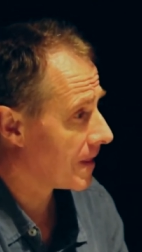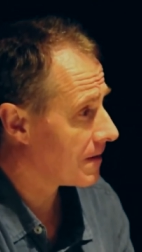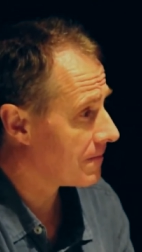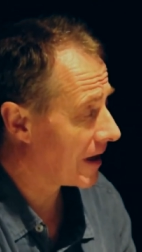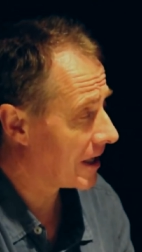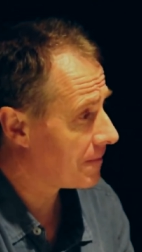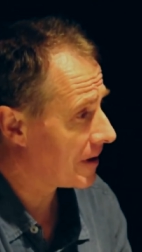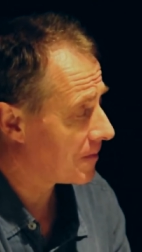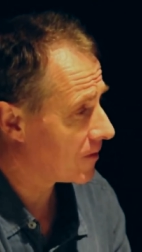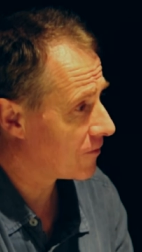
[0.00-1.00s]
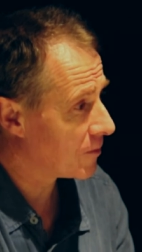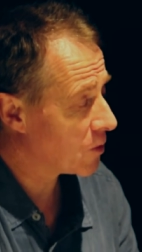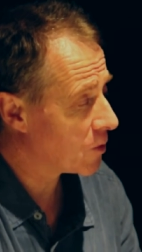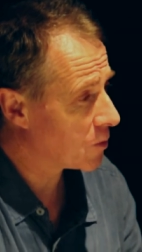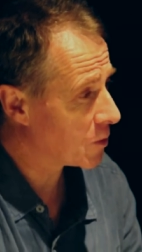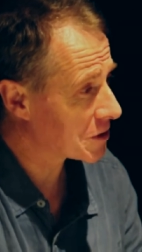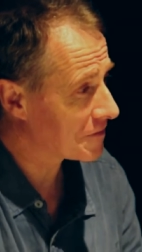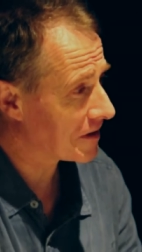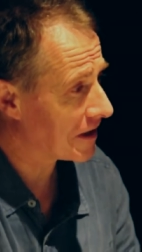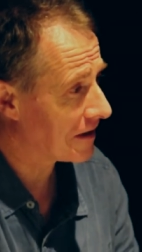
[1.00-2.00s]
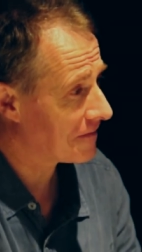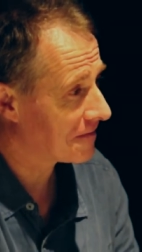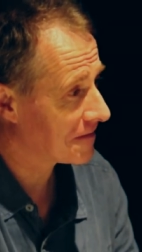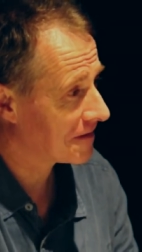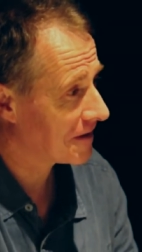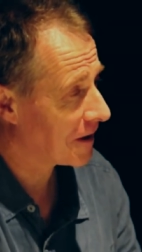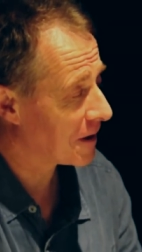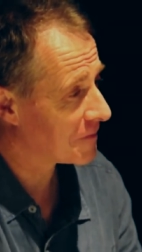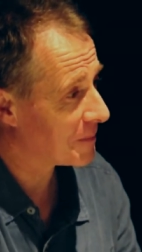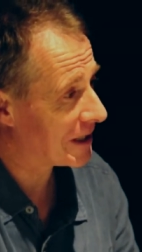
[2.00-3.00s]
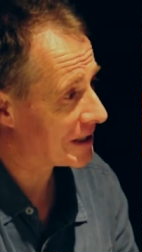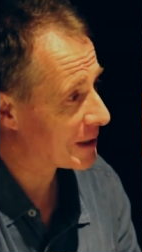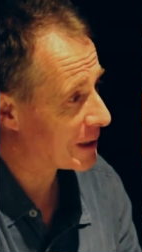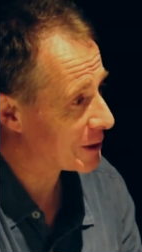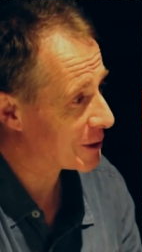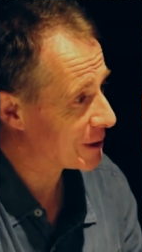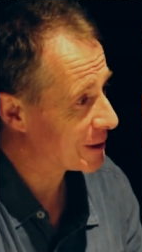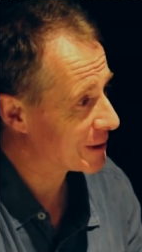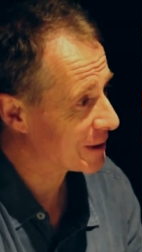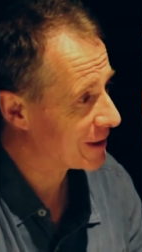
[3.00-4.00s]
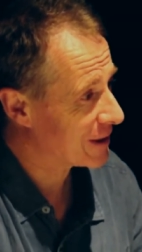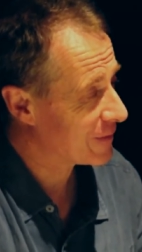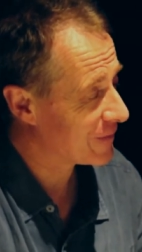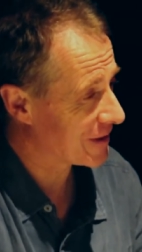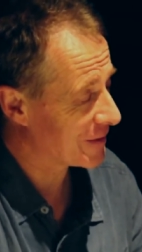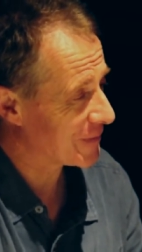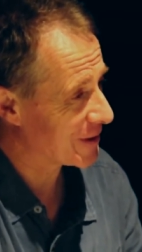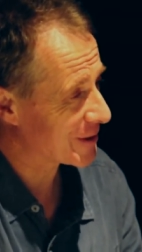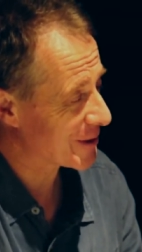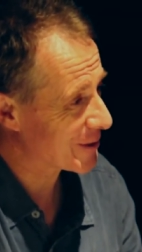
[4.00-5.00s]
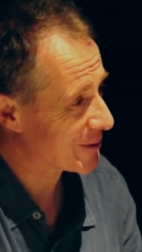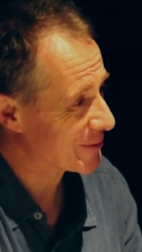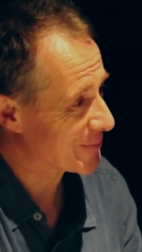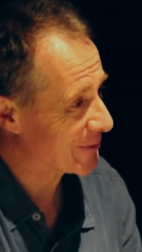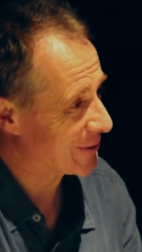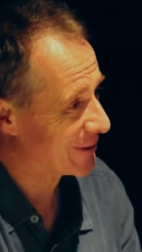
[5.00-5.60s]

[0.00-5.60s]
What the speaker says: many people from all walks of life over many centuries for the advance of the gospel.